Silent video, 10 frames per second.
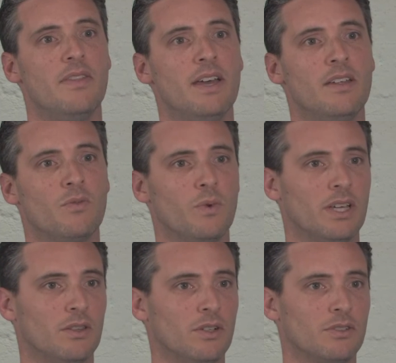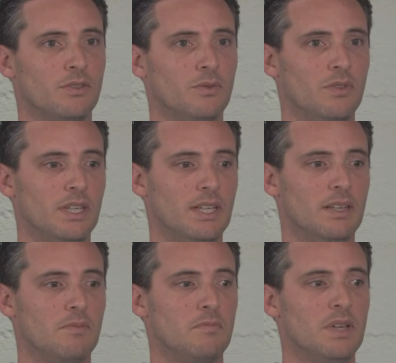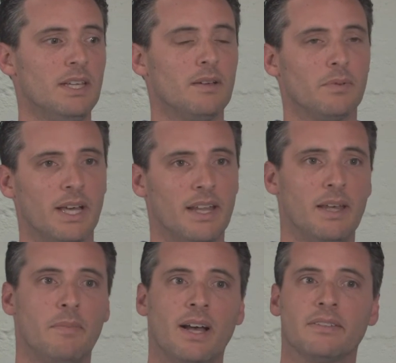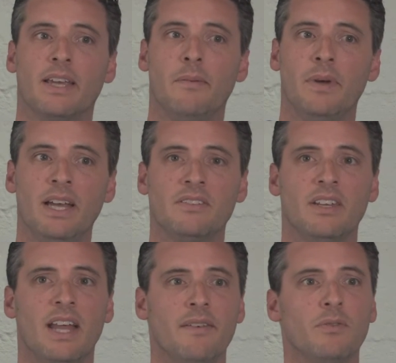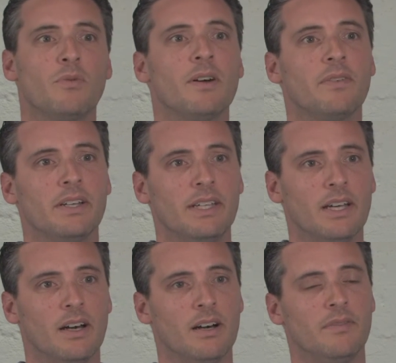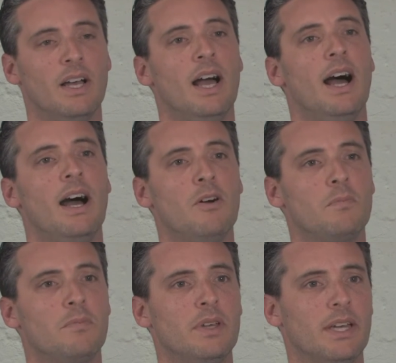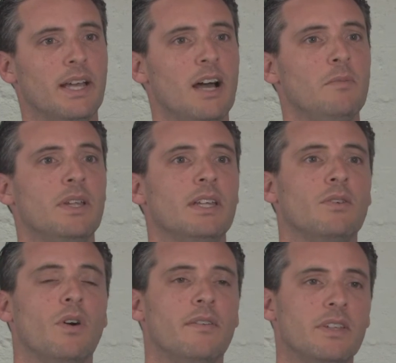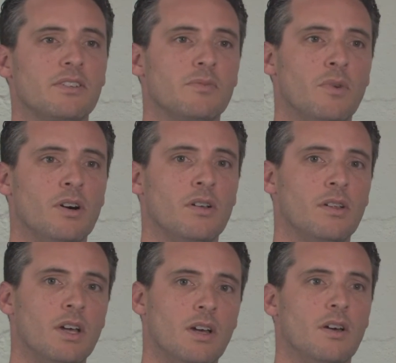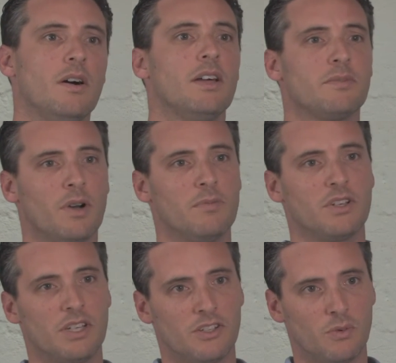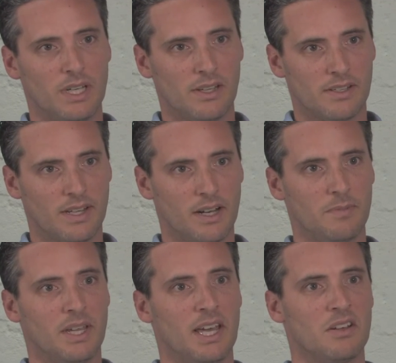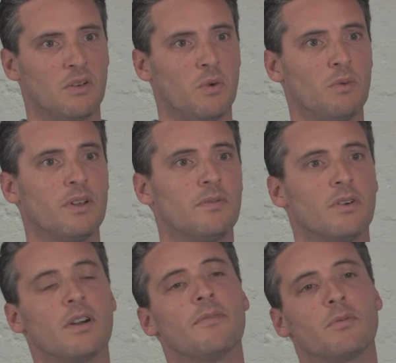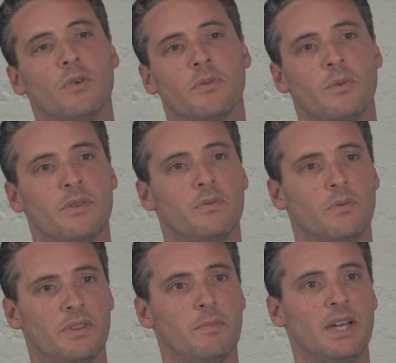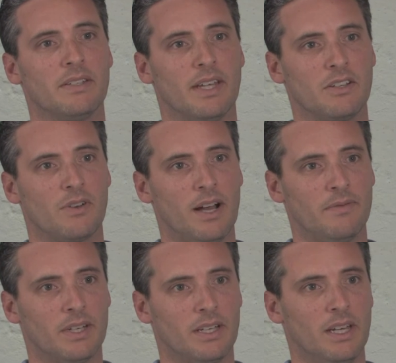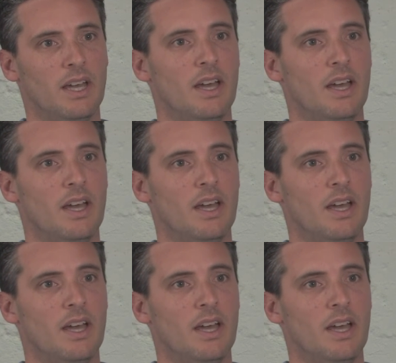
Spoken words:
then we can look to the media plan and past campaigns and have a rough idea of how big, how many of these small smart machines do we need to set up to handle what we feel comfortable with the baseline traffic.